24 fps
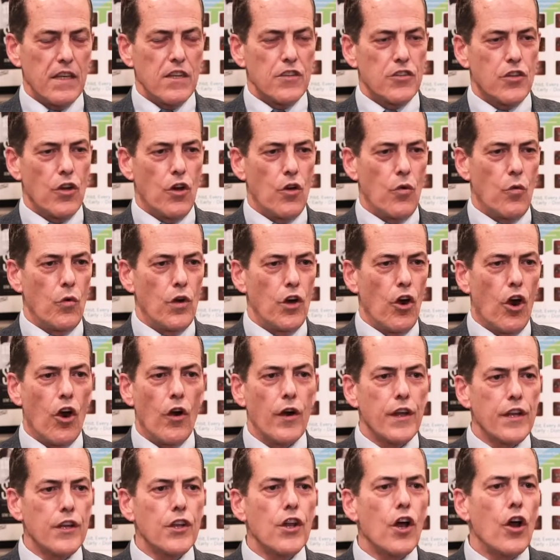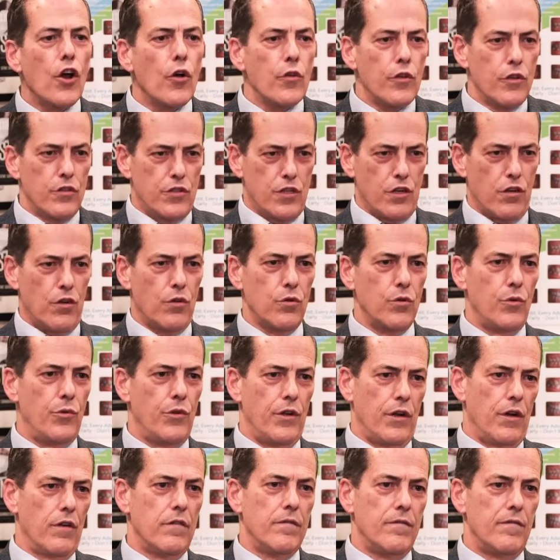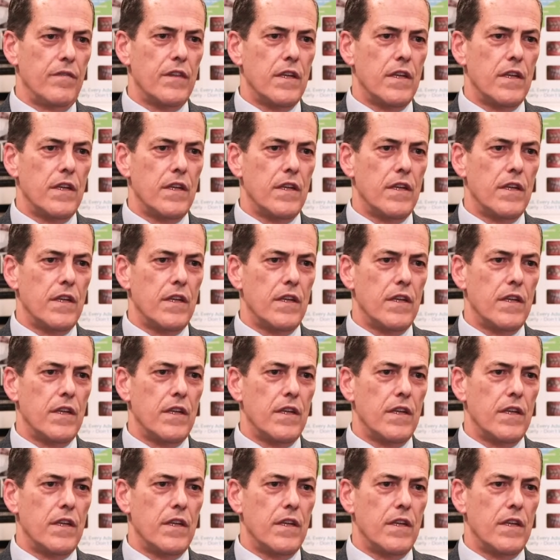So we already know there's a clue there.